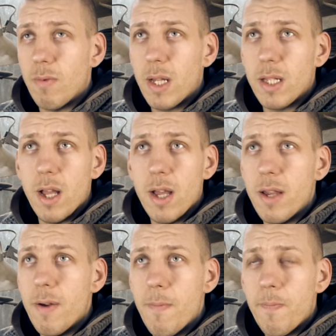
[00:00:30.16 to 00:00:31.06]
one
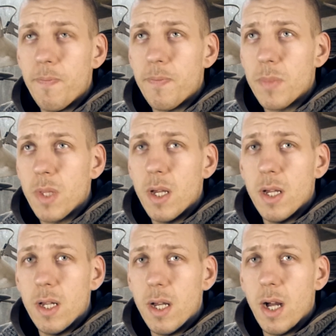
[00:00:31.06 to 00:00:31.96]
day
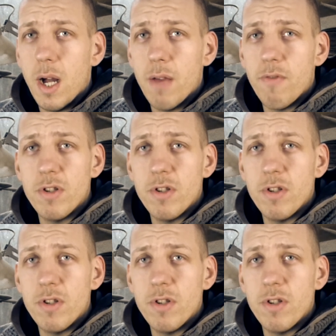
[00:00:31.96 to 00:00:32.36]
I've